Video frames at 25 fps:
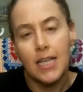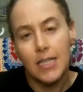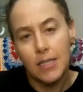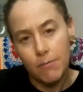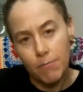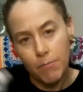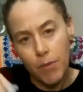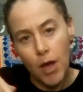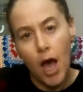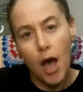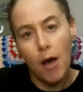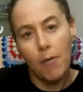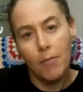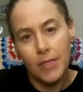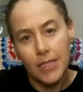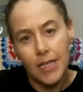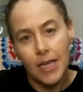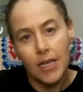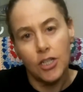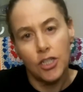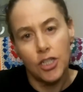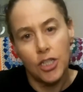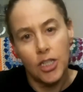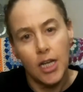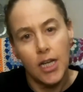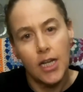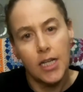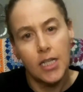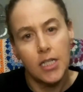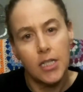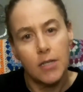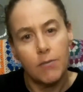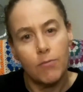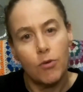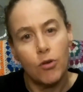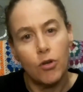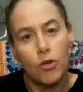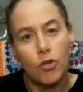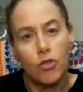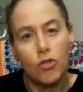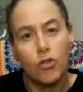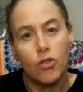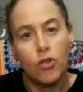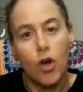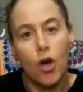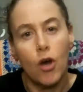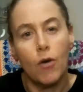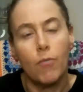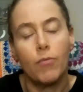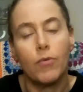get some Parmesan cheese to put on
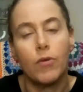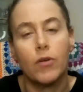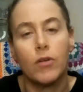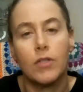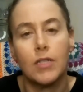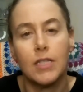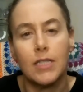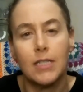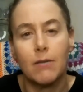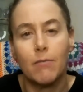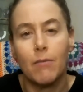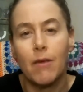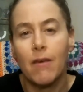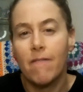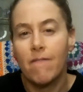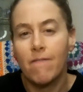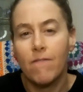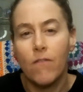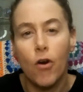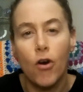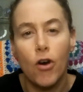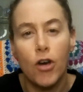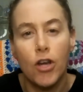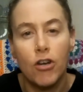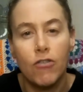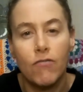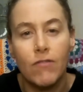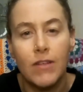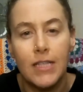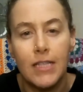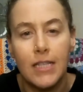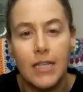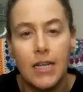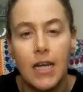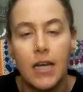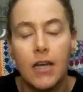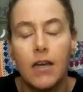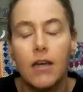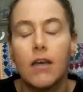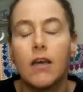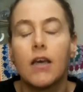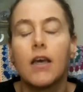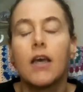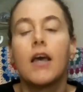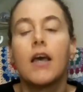top. It's a bit finer, isn't it?